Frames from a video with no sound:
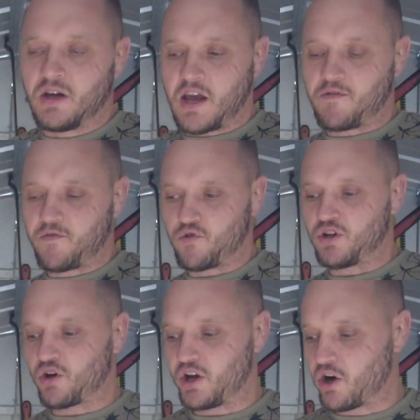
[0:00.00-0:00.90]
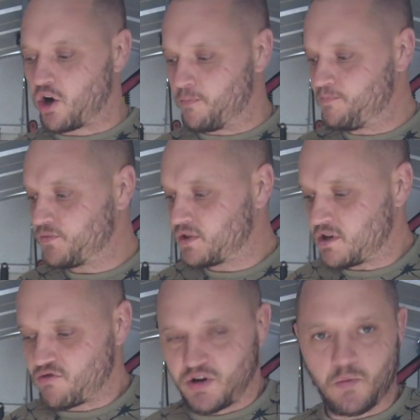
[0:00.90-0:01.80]
if you've already got it on,
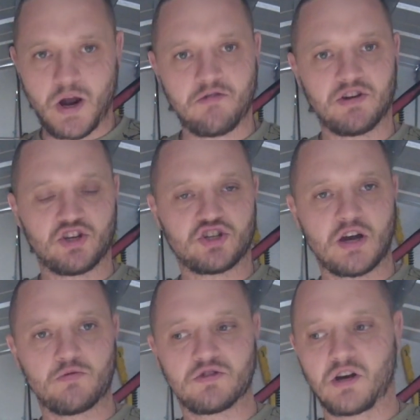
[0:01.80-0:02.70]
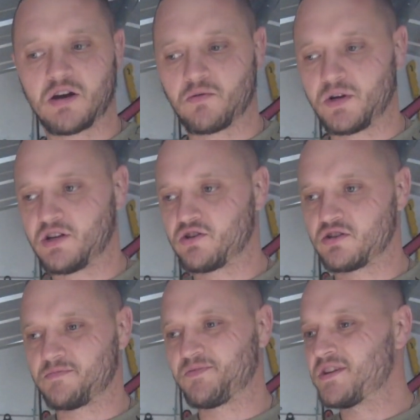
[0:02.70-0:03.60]
you're already wearing your shelter,
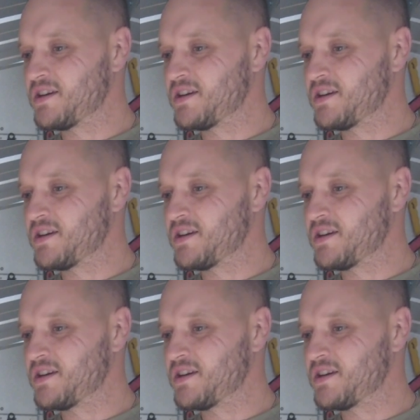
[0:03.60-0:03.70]
which